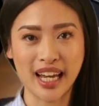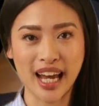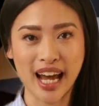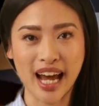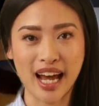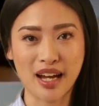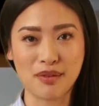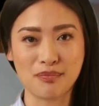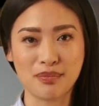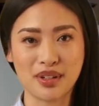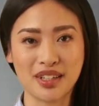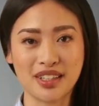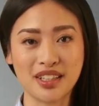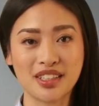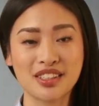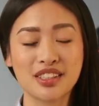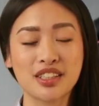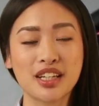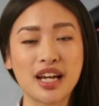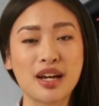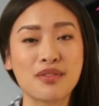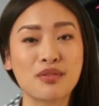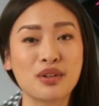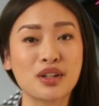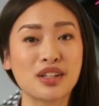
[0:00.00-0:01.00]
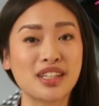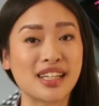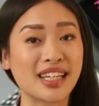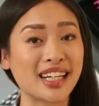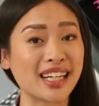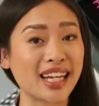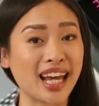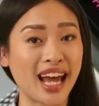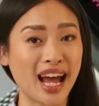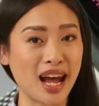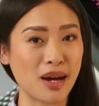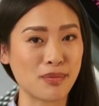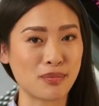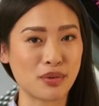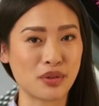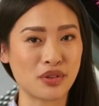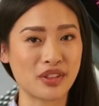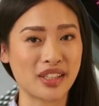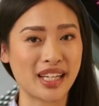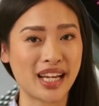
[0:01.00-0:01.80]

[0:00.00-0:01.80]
have been discovered in Apple's